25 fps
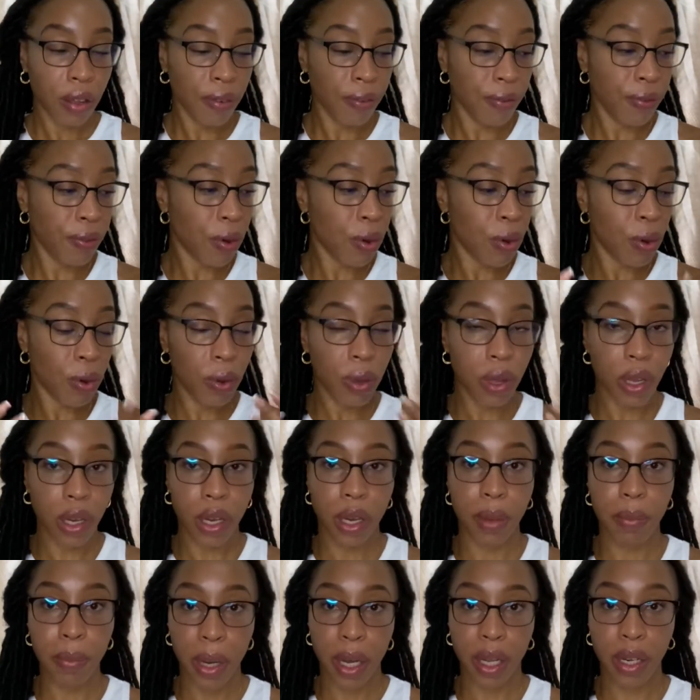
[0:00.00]
for the
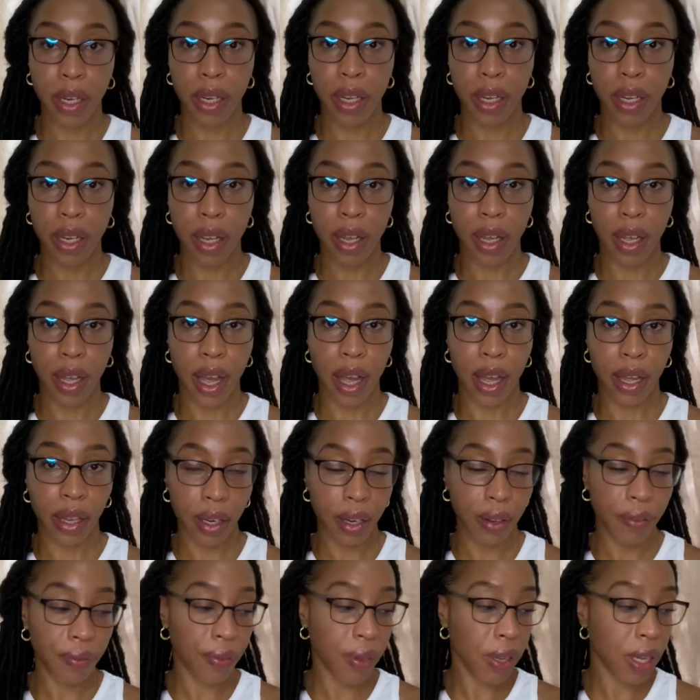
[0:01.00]
body and
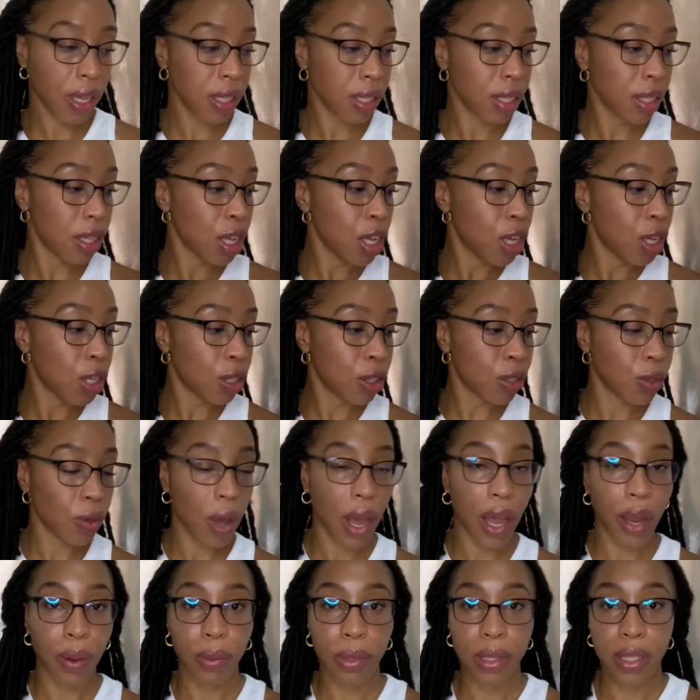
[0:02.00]
the face so
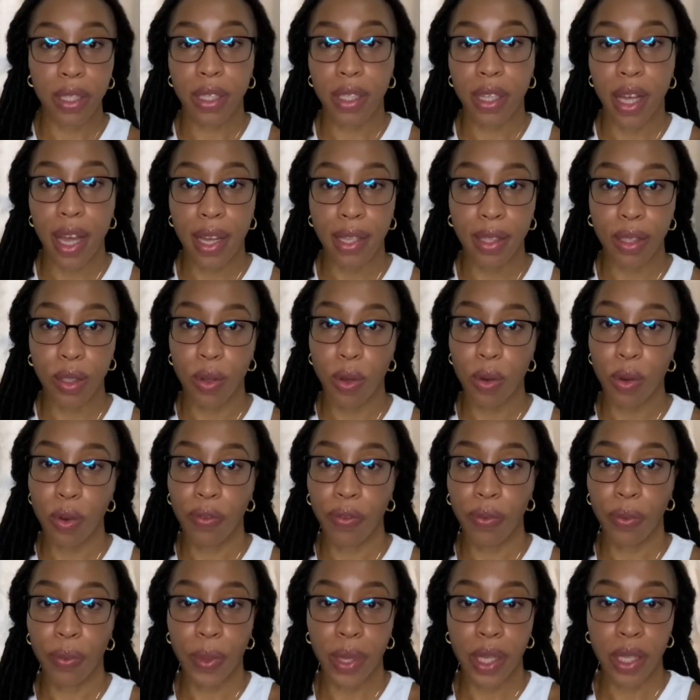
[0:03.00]
i will start off
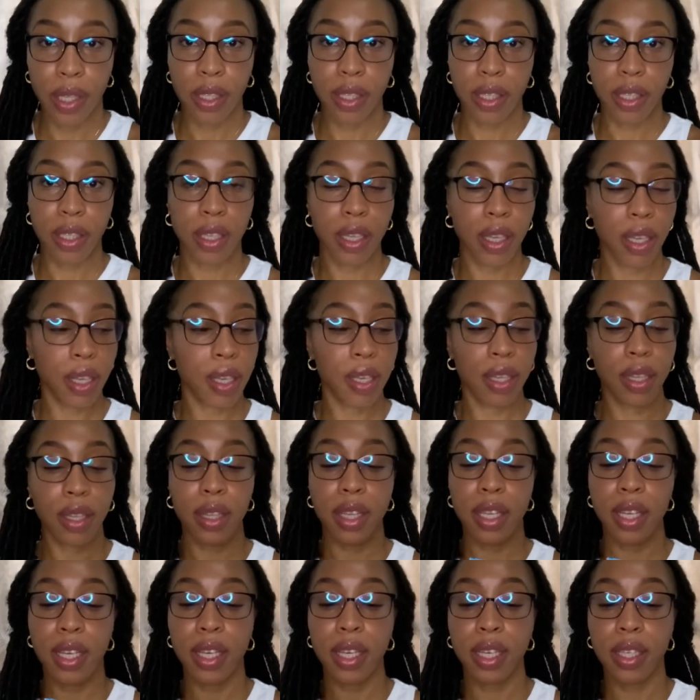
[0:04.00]
with
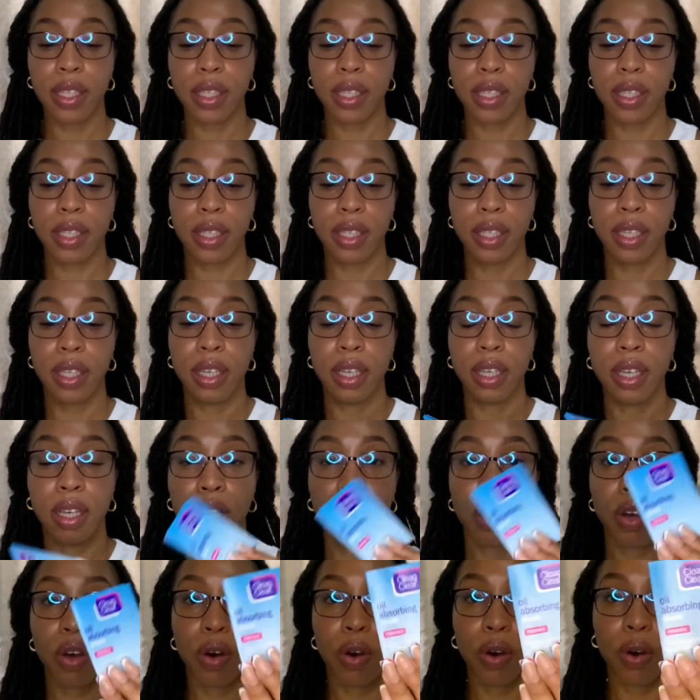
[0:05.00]
these
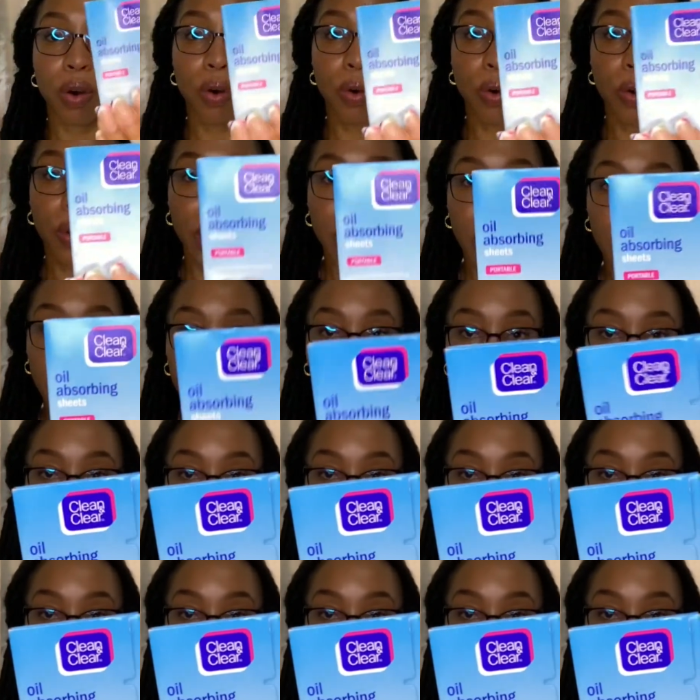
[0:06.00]
oil